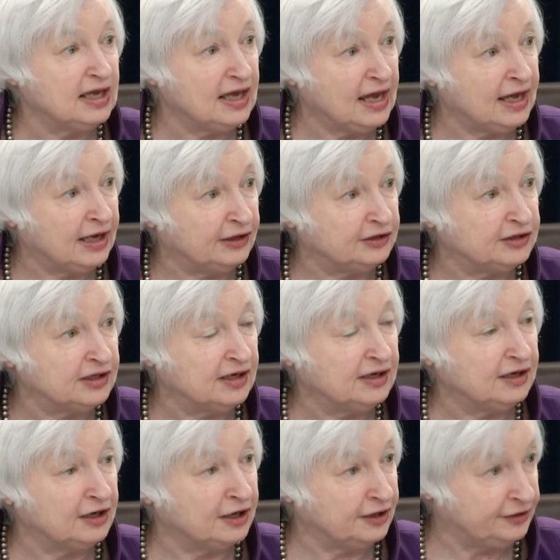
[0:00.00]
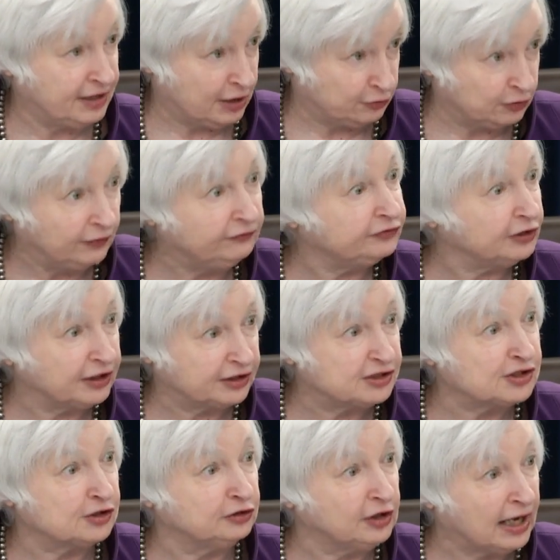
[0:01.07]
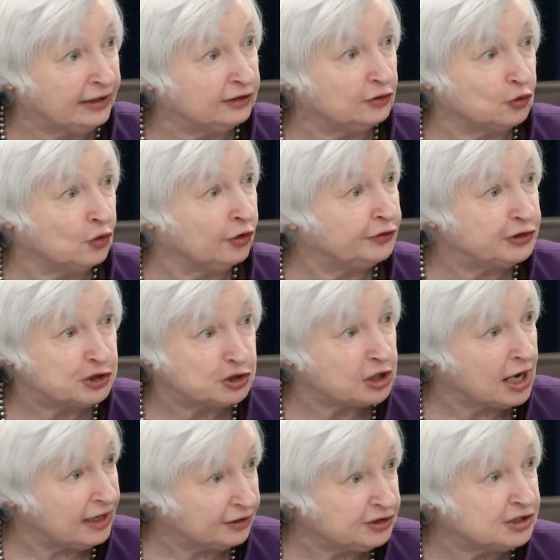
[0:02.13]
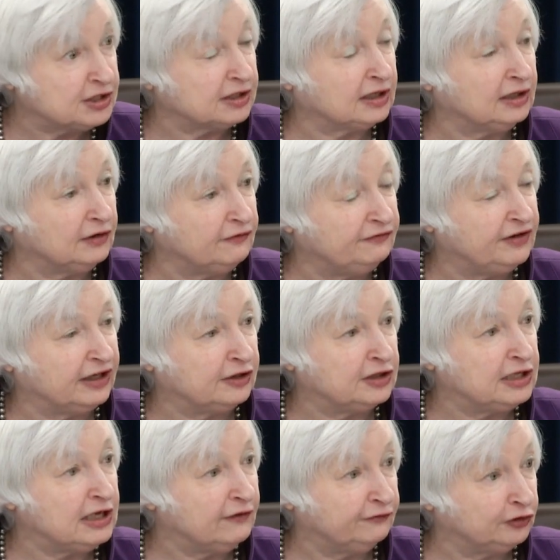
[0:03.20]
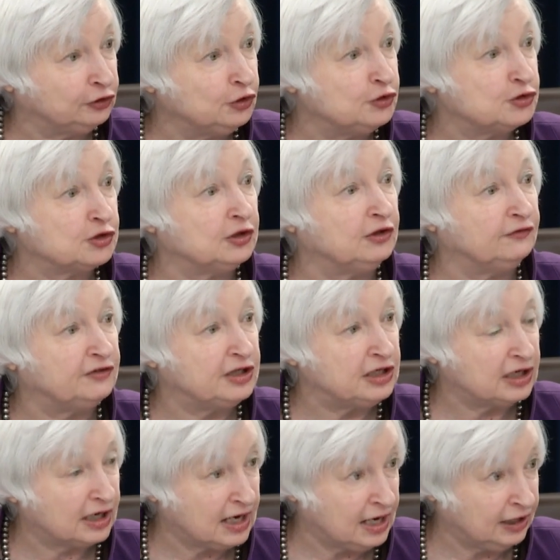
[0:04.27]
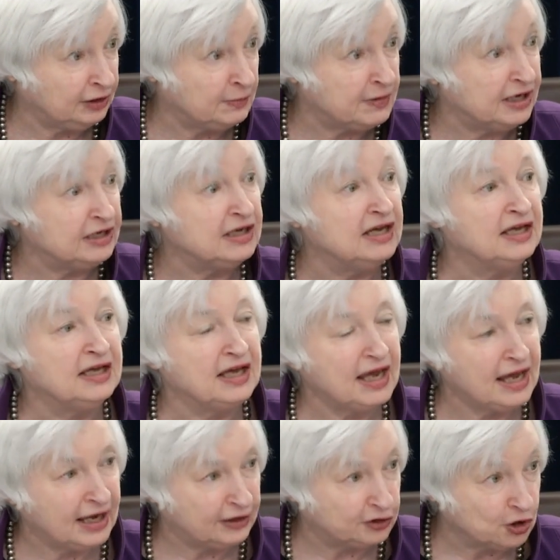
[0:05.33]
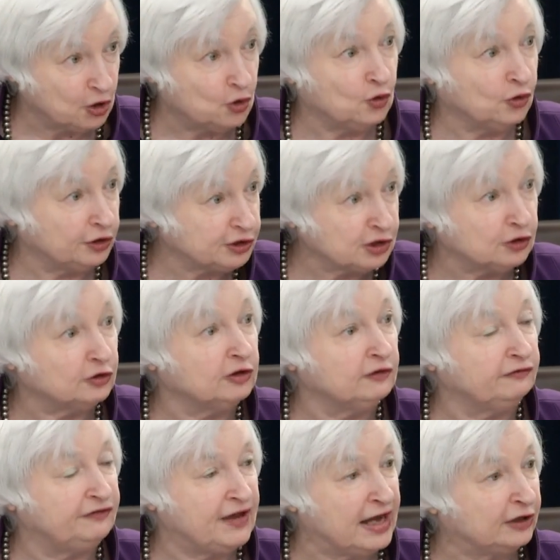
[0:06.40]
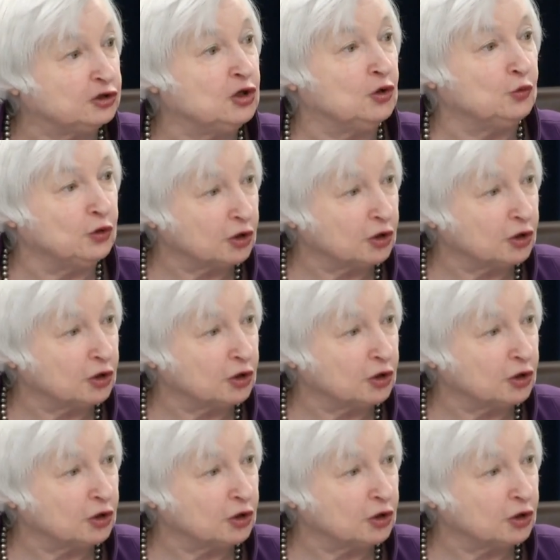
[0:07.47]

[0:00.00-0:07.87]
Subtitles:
and that reflects all the shocks that can affect the evolution of the economy, and also the fact we're